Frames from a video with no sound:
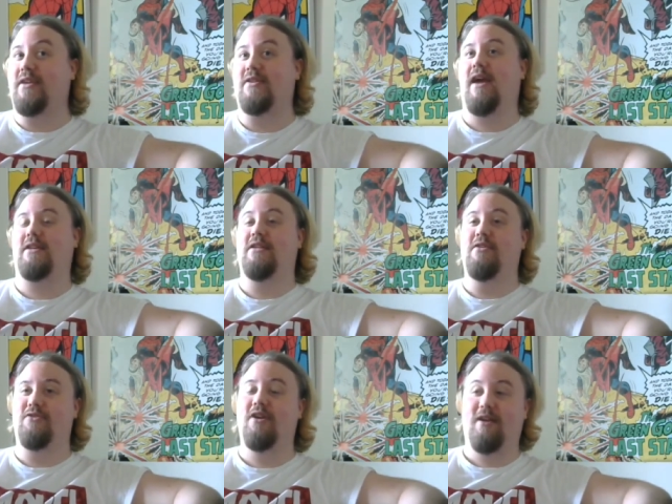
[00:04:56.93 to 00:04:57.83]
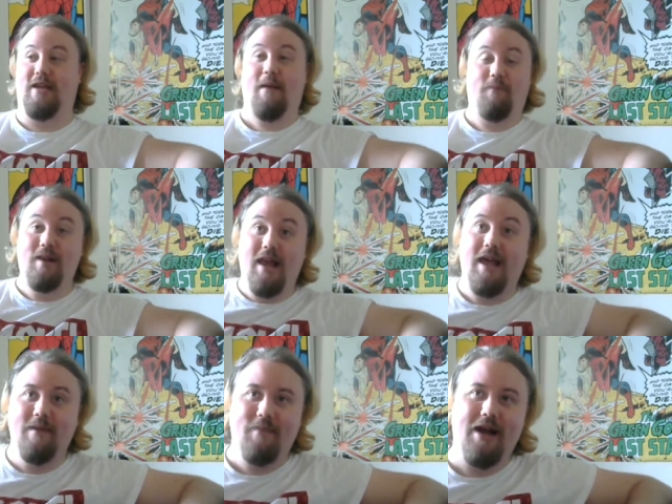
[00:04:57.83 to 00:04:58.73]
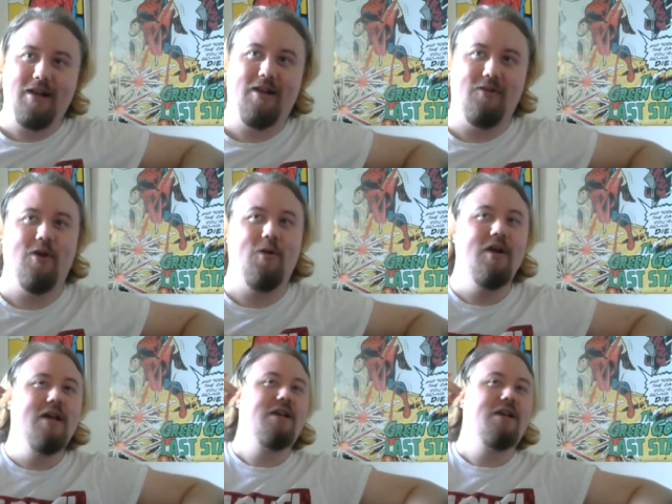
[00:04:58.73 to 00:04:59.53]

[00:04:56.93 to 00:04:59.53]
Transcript: so I actually just can play better than you,